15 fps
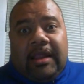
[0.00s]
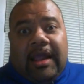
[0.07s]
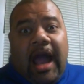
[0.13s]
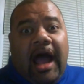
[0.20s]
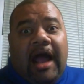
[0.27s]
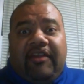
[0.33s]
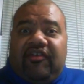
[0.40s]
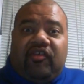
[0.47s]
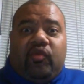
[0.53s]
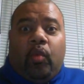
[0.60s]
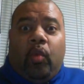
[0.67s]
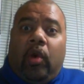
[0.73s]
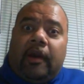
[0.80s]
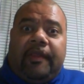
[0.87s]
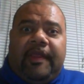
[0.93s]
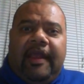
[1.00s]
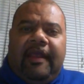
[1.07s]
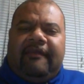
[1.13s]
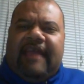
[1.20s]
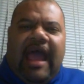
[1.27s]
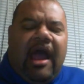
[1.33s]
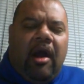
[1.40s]
God just worked
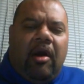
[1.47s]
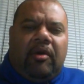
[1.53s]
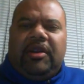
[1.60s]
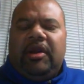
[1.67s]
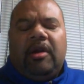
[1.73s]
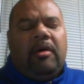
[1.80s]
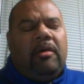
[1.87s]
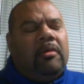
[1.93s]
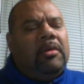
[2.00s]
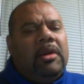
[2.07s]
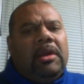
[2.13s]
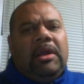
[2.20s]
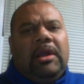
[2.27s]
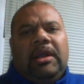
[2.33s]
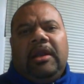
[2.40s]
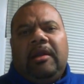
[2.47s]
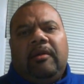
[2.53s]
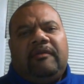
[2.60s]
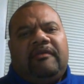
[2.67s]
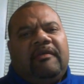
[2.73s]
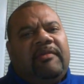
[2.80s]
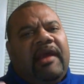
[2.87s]
things out. You know, you
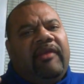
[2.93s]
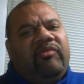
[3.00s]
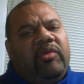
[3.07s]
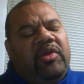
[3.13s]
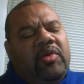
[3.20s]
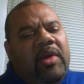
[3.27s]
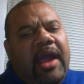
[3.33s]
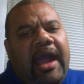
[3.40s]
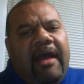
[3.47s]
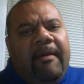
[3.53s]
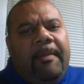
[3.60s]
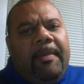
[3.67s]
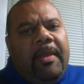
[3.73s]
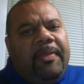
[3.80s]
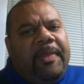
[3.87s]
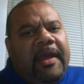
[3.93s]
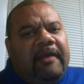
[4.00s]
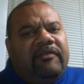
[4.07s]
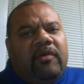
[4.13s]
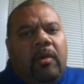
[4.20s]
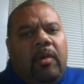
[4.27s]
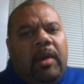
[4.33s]
know, sometimes when you have
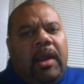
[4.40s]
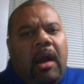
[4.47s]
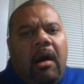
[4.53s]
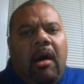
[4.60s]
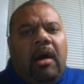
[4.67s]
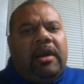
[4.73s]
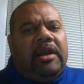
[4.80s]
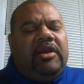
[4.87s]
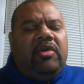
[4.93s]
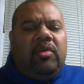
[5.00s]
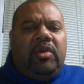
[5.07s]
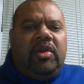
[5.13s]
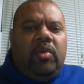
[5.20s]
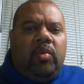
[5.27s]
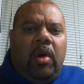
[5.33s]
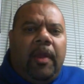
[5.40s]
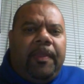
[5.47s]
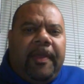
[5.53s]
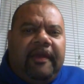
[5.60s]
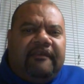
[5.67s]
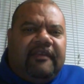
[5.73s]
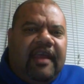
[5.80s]
things going on and you, you
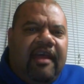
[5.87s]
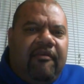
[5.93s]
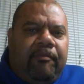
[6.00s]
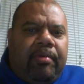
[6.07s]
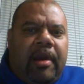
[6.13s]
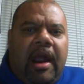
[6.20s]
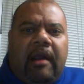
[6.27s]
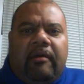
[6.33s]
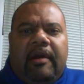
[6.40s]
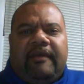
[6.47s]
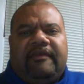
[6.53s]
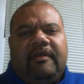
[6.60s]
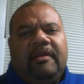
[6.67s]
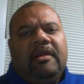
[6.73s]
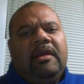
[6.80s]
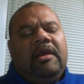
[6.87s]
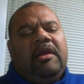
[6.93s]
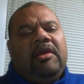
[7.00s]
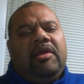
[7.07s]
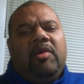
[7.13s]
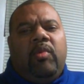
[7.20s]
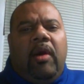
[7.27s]
want things to have progress and
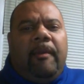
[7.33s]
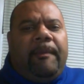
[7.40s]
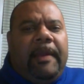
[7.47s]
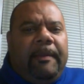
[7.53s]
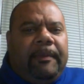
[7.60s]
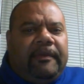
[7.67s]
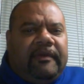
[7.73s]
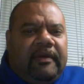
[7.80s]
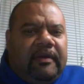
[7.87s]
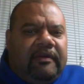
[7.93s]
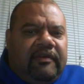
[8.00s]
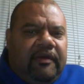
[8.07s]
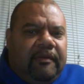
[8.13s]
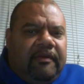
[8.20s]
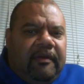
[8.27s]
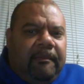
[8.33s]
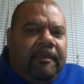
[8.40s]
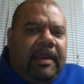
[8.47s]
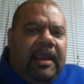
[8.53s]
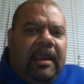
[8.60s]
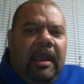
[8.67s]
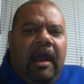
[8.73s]
you want people to, to, to
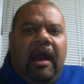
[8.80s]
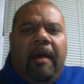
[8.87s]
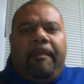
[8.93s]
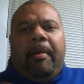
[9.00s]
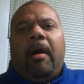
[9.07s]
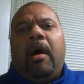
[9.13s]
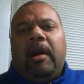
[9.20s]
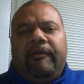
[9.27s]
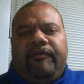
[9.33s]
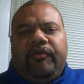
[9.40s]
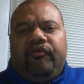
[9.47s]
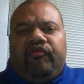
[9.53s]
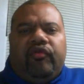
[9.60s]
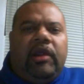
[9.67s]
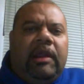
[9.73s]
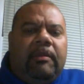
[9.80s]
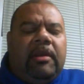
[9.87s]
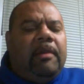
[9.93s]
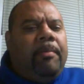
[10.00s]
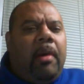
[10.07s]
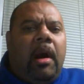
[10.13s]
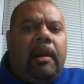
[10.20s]
be a part of your dream
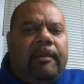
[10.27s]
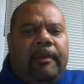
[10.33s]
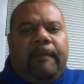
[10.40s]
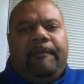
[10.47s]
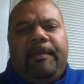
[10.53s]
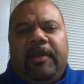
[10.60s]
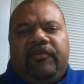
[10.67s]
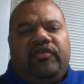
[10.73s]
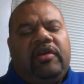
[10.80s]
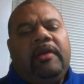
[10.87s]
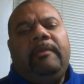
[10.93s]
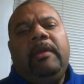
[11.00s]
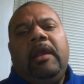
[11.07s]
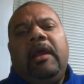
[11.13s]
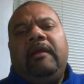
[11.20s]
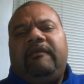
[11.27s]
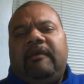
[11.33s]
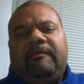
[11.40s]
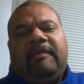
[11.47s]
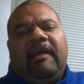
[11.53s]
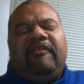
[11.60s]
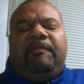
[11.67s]
and a part of your vision and
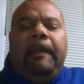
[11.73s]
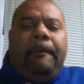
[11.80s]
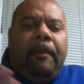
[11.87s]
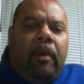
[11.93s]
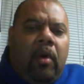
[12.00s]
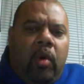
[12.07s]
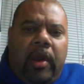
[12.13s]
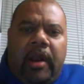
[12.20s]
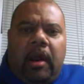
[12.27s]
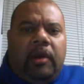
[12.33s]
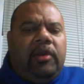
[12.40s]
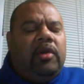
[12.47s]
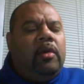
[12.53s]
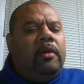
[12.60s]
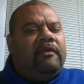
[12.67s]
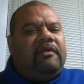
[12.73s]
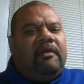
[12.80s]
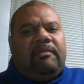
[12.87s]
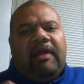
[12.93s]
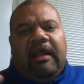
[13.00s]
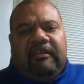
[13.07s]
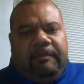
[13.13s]
sometimes people quit on you and
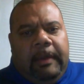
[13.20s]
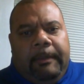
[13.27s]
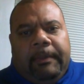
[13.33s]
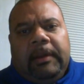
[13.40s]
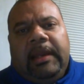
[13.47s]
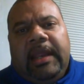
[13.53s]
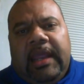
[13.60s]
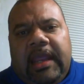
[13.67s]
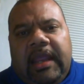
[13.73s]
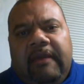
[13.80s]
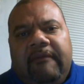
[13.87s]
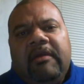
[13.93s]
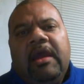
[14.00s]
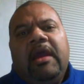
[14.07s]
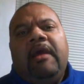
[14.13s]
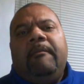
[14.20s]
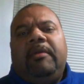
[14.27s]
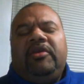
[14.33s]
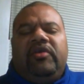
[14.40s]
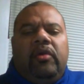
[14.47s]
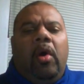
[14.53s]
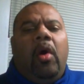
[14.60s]
sometimes people leave,
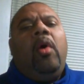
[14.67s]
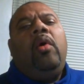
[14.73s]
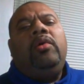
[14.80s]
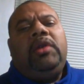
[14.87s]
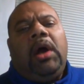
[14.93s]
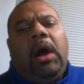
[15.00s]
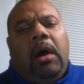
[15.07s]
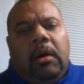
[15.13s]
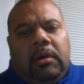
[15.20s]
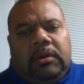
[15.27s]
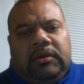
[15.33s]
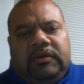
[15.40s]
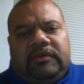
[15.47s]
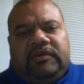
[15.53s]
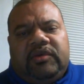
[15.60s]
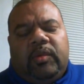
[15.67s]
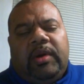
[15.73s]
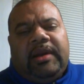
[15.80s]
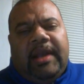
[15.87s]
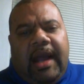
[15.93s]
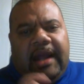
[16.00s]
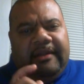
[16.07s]
but you hold on to
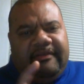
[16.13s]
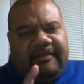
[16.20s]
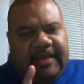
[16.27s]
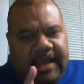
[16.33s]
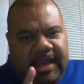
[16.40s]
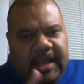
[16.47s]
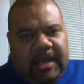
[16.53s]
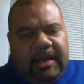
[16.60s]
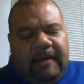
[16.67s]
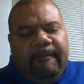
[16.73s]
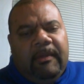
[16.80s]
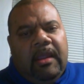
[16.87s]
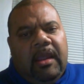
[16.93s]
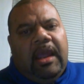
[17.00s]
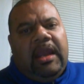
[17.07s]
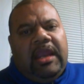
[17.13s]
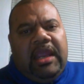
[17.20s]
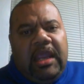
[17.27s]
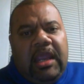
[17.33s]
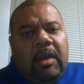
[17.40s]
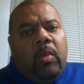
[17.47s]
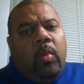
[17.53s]
what God said and
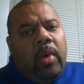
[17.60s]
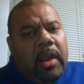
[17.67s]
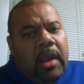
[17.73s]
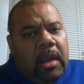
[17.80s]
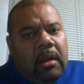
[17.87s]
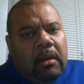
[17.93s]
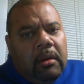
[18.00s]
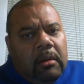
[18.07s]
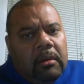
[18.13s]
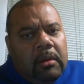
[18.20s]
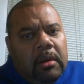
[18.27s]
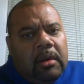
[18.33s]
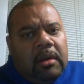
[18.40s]
he will